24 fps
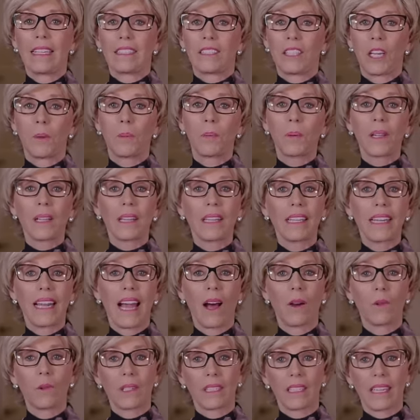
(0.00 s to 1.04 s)
Typically,
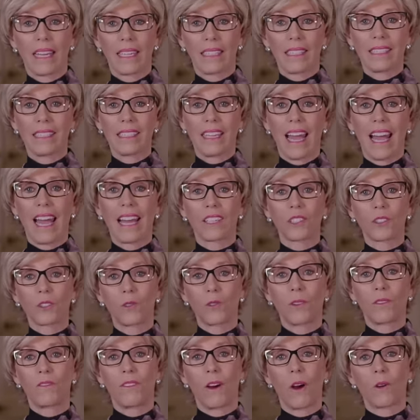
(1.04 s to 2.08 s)
I would get a text
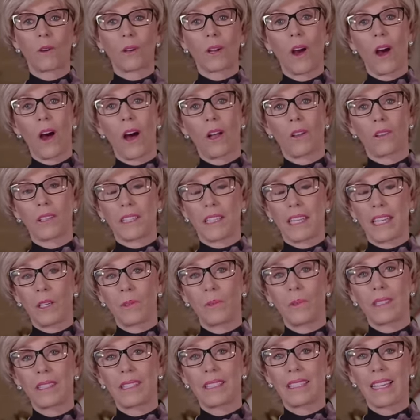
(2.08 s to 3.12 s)
or phone call and he
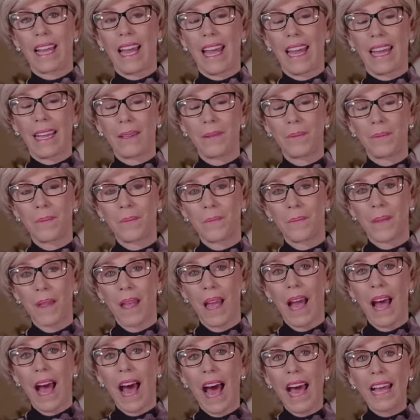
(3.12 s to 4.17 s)
would say,
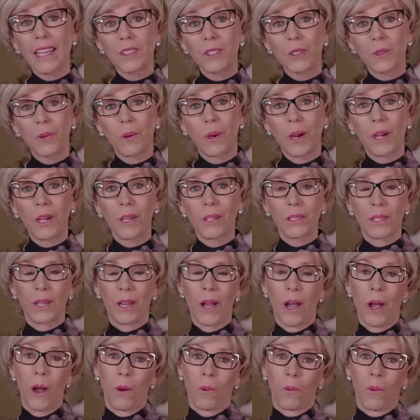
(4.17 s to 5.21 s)
Hi, Squirt,
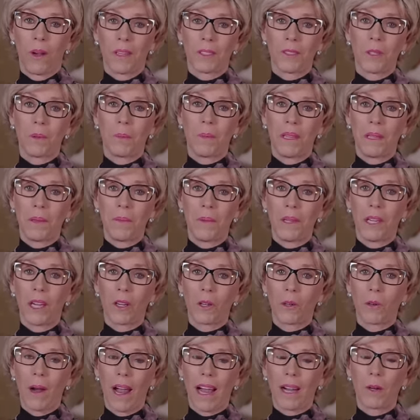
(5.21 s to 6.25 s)
want to meet me at
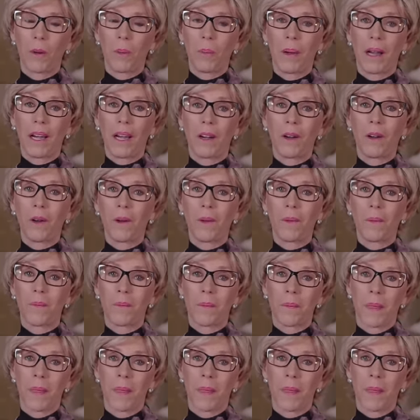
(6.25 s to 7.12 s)
Cracker Barrel?